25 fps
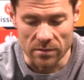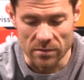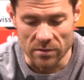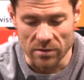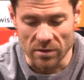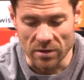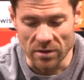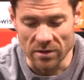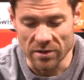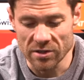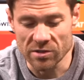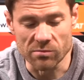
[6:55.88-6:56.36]

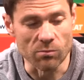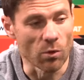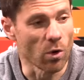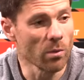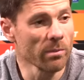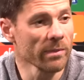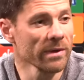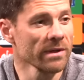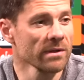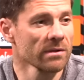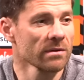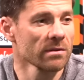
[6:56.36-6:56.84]
Till this
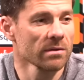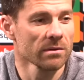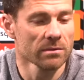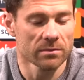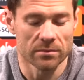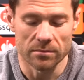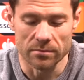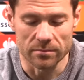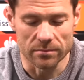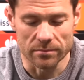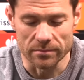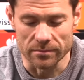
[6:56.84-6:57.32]
moment,
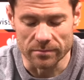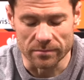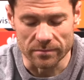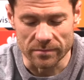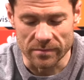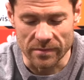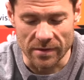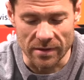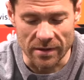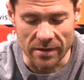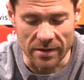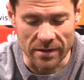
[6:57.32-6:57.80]

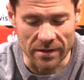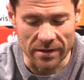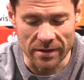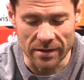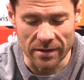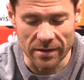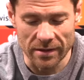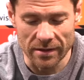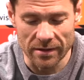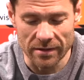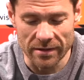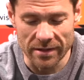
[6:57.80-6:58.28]

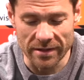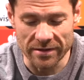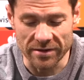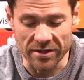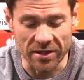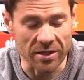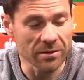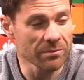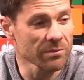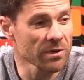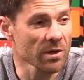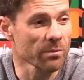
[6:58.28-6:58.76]
the
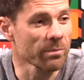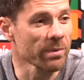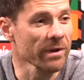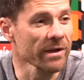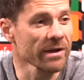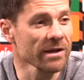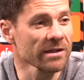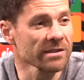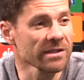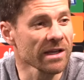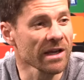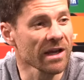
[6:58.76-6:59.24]
team, the
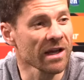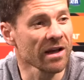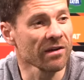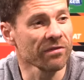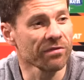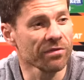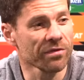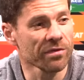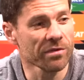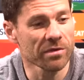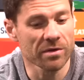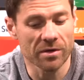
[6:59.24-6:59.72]
players, they have
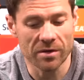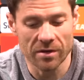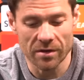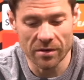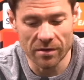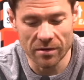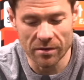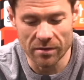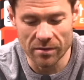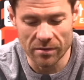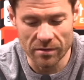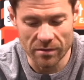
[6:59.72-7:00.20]

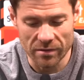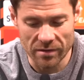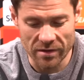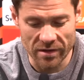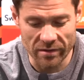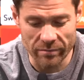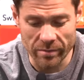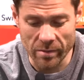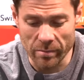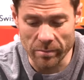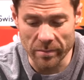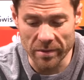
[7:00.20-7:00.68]

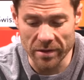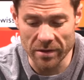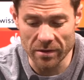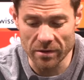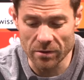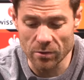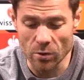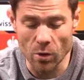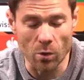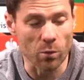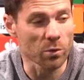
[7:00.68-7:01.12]
given me no